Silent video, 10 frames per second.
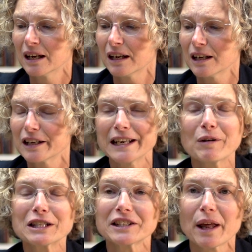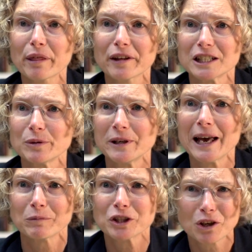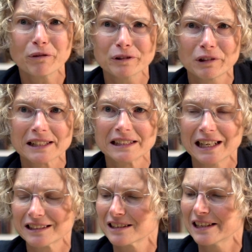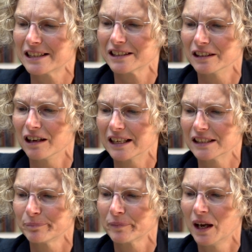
And now it's 10:30 p.m. She's often writing letters late at night.